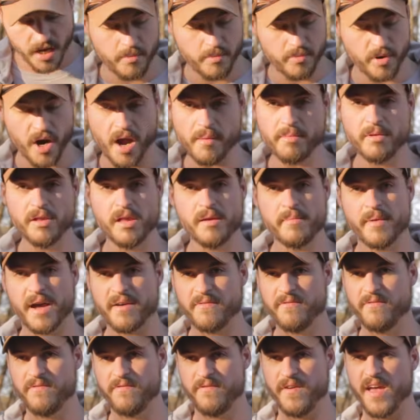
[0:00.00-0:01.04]
Probably my
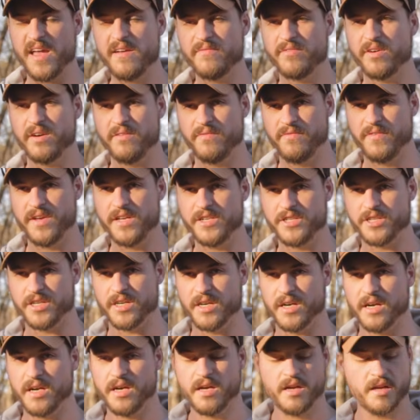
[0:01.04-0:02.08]
favorite
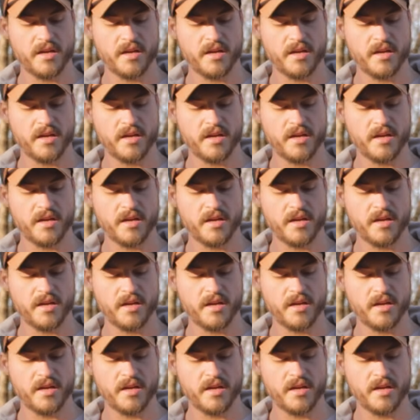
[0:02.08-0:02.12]
feature